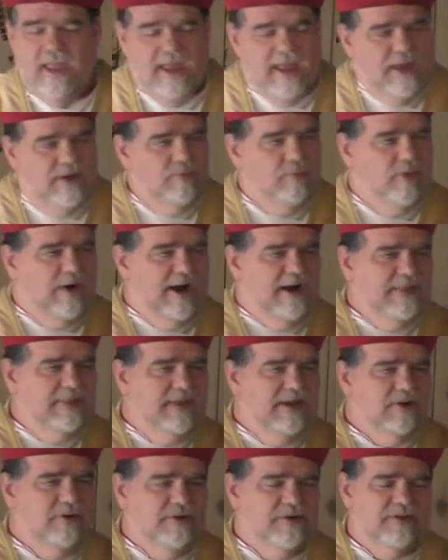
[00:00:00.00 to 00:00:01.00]
And why did
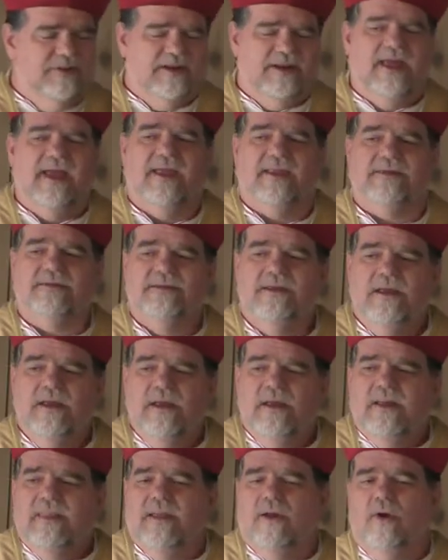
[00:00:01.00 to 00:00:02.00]
they go into the night?
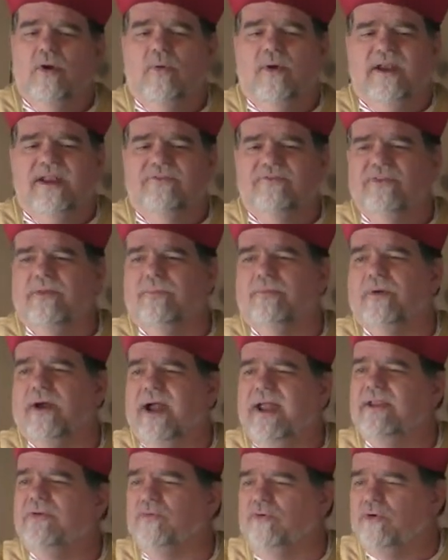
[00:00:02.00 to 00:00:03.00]
They were waiting for the
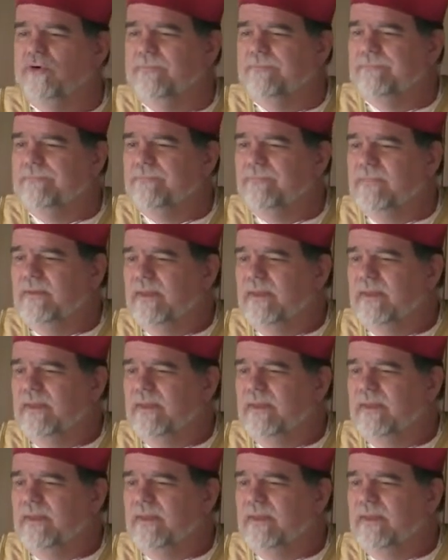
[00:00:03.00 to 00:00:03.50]
bridegroom.